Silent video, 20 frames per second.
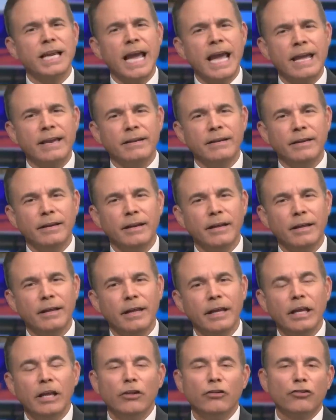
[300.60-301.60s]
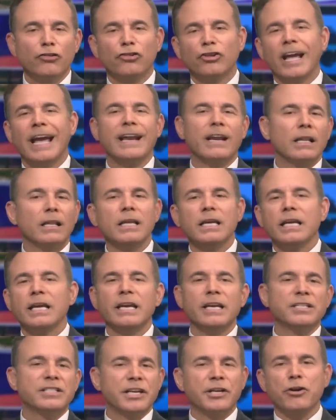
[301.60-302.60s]
again, channeling
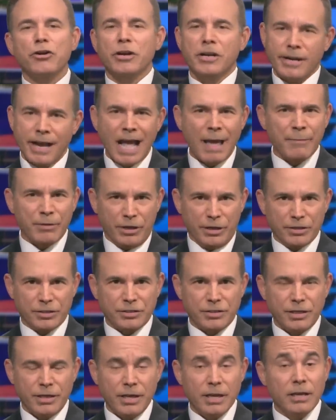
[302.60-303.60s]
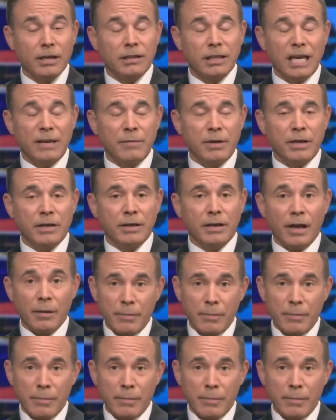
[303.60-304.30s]
his inner communist, claiming